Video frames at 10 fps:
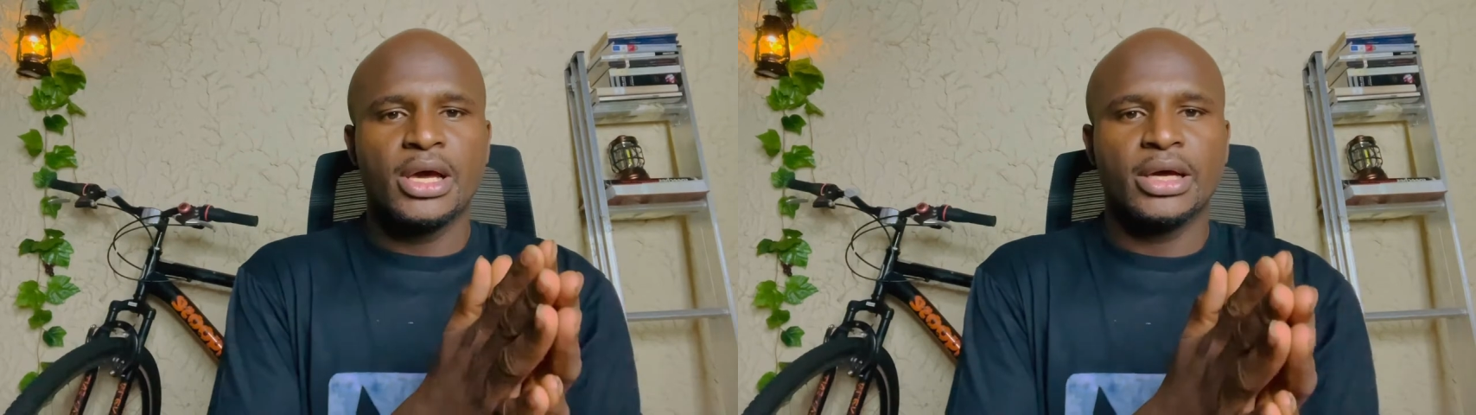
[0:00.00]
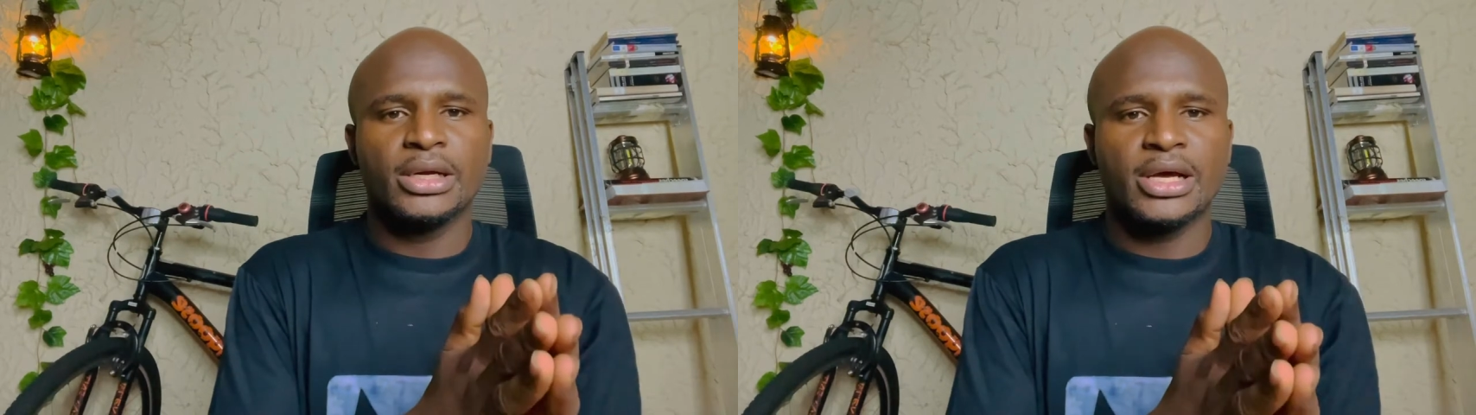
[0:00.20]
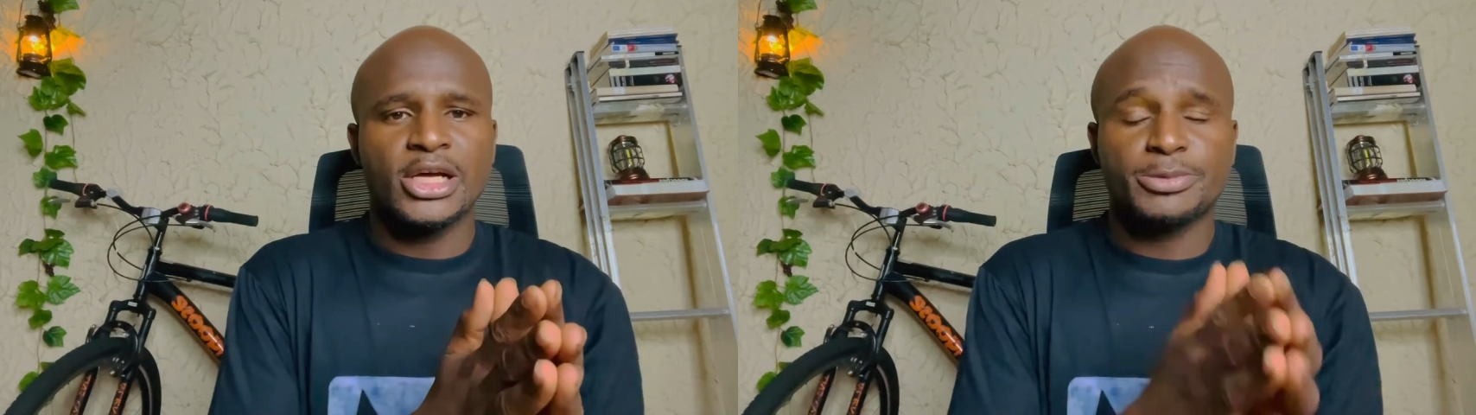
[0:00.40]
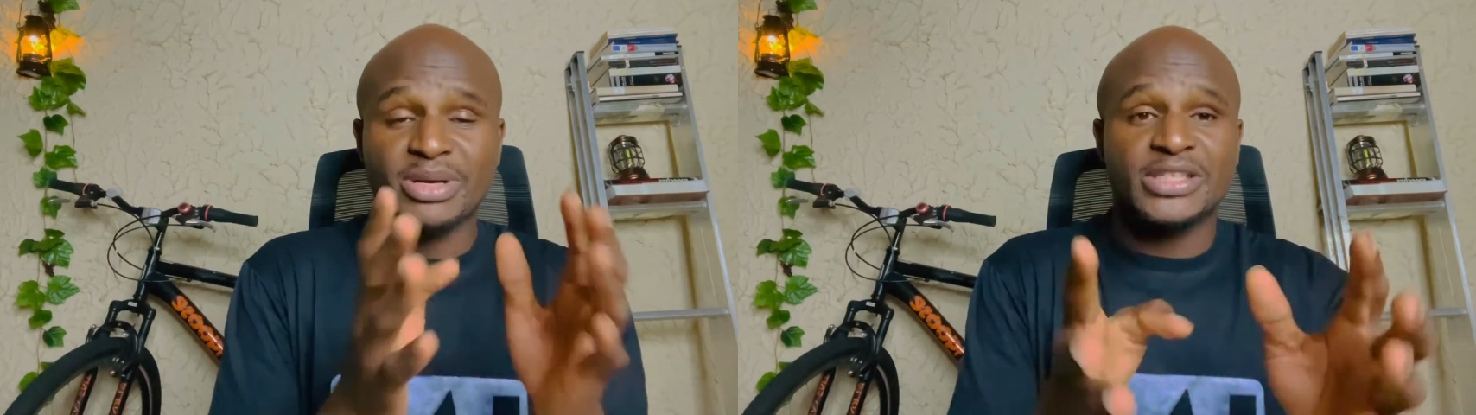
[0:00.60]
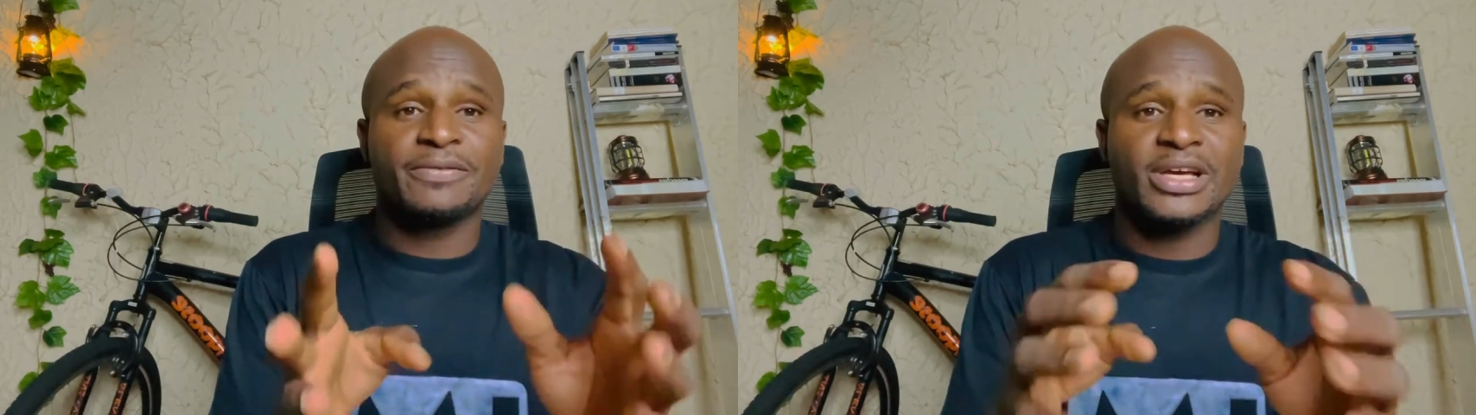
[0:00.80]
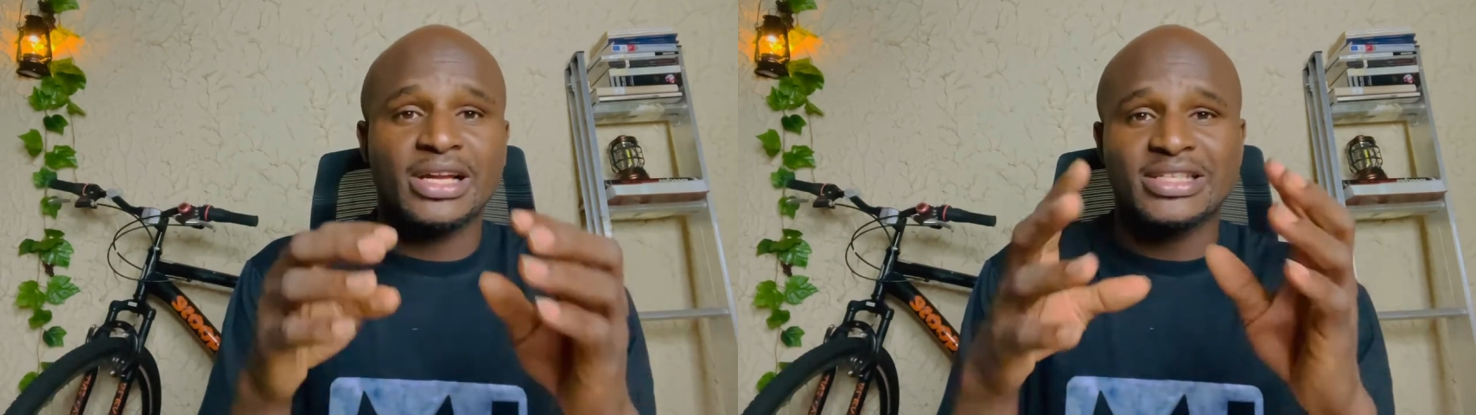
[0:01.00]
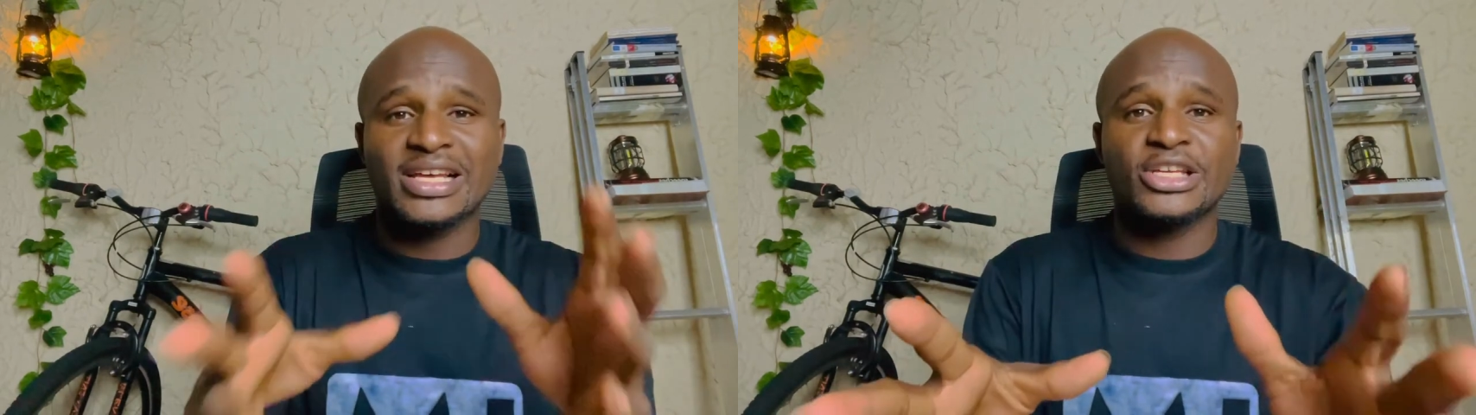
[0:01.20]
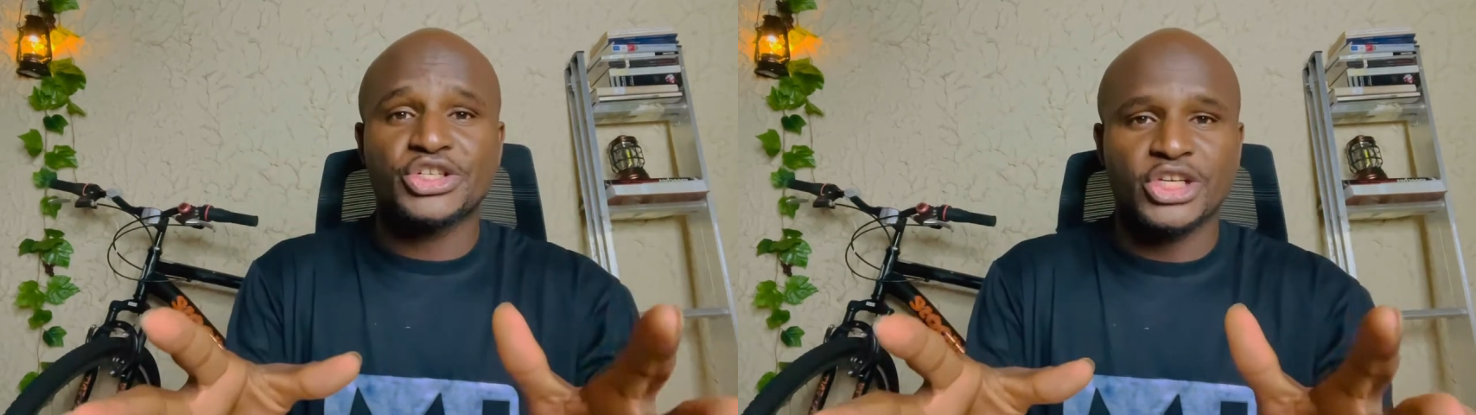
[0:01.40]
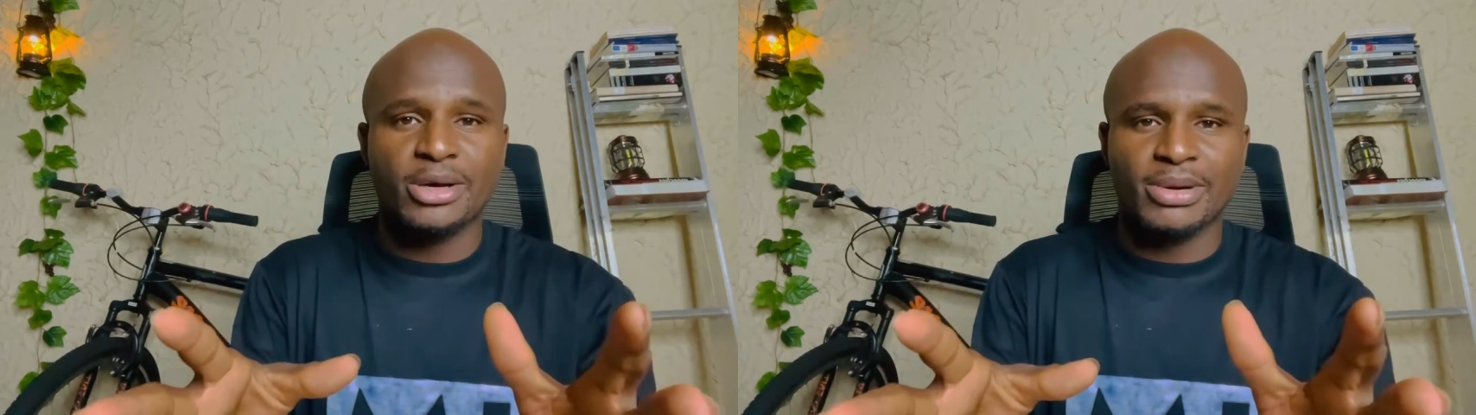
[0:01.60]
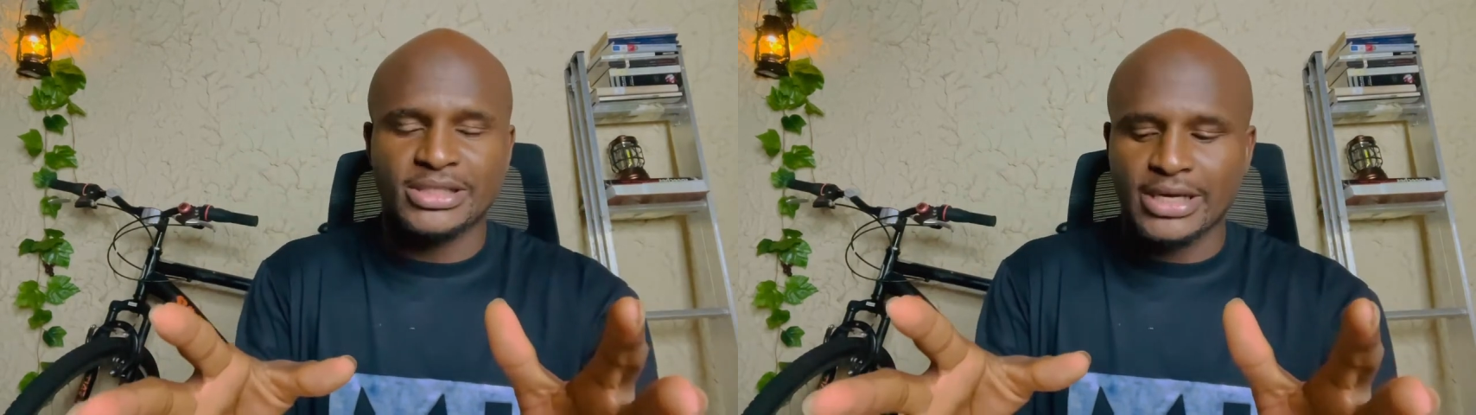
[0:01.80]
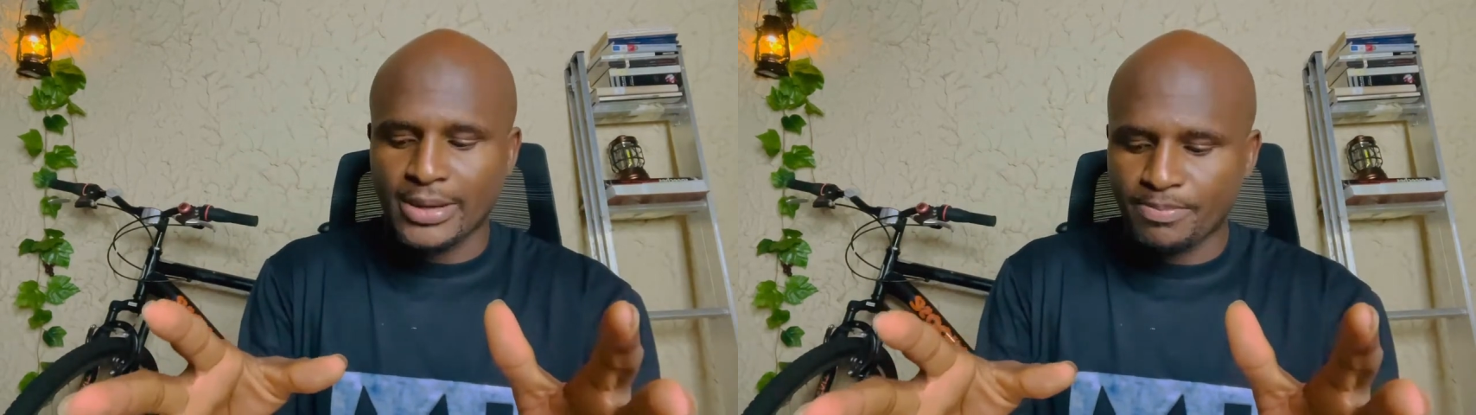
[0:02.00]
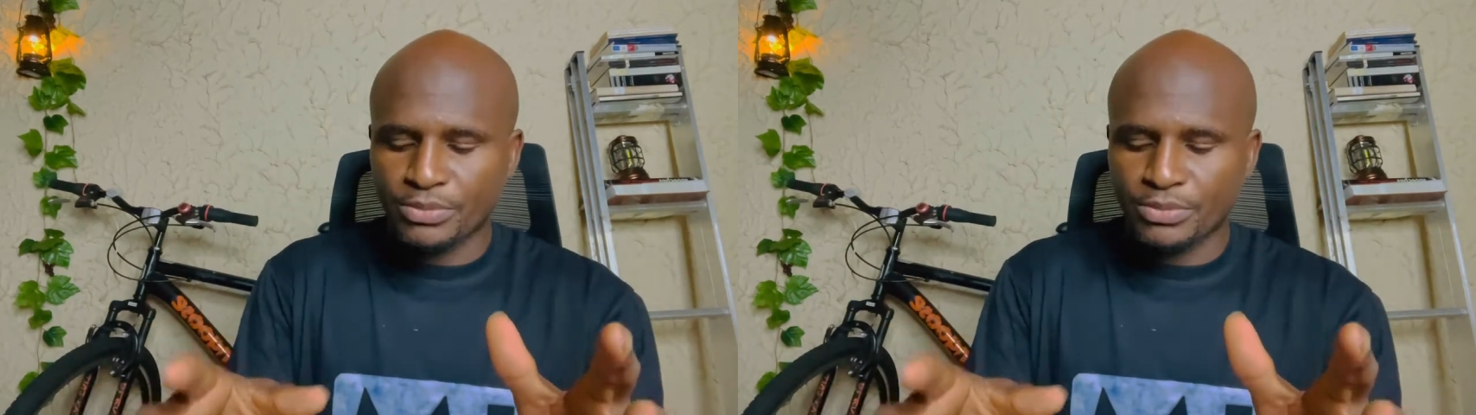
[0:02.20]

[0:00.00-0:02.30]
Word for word: and uh, specifically selling shea butter.